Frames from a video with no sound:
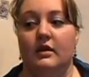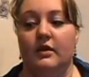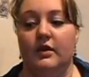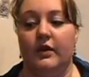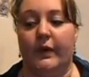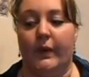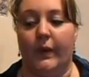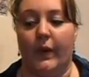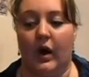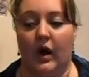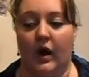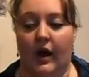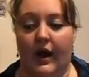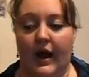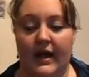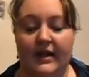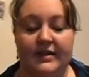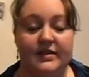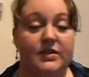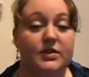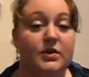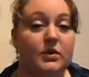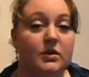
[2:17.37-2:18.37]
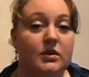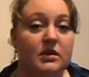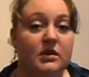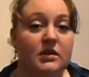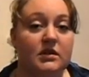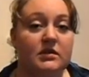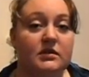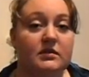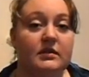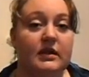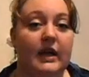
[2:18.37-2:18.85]
you are at
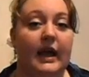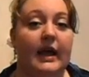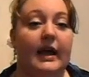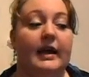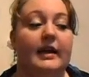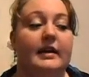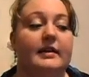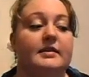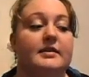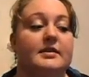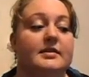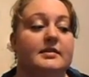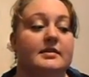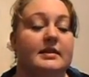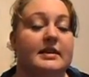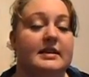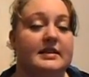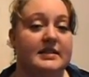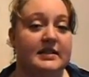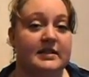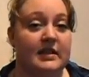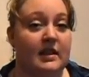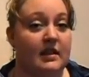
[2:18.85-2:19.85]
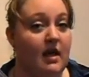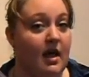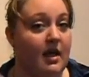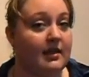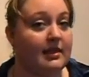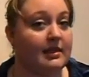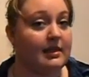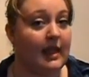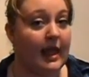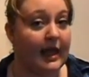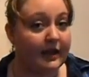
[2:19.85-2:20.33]
school, and this is a lot
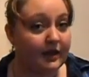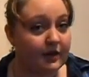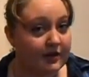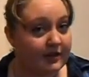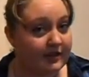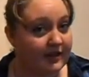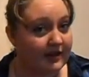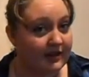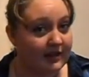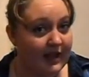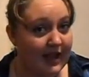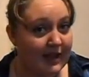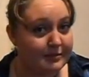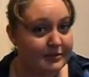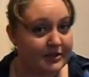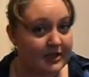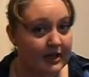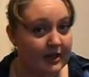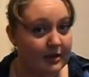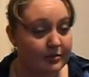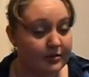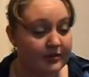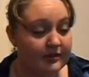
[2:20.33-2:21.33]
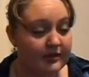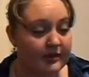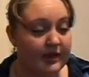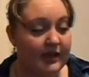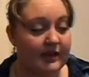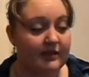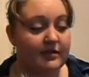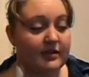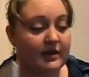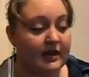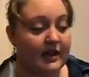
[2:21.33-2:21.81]
lighter than a laptop,
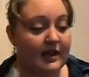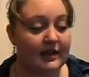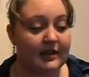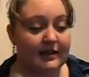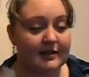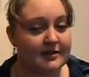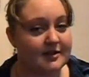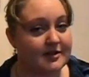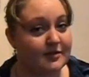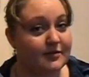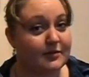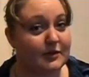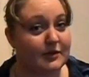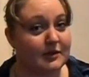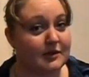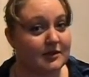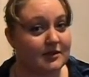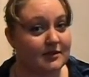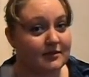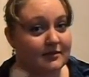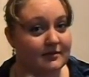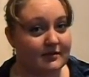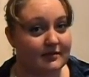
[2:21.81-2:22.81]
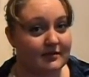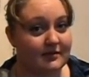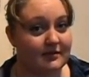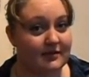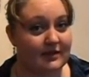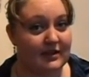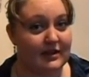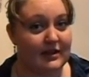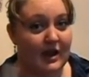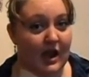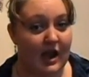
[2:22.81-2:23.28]
even in its full,
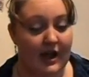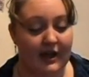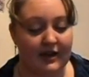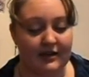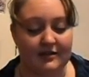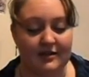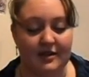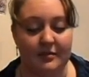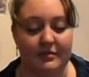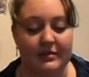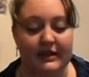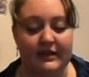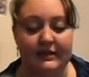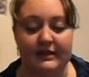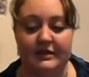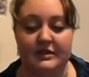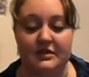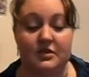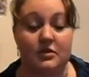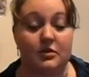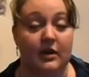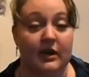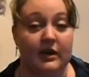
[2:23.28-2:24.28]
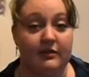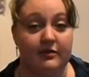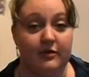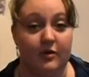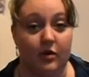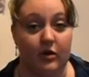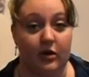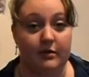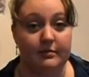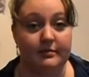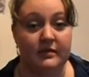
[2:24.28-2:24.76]
not completely destroyed
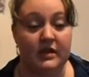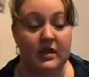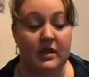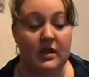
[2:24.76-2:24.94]
form.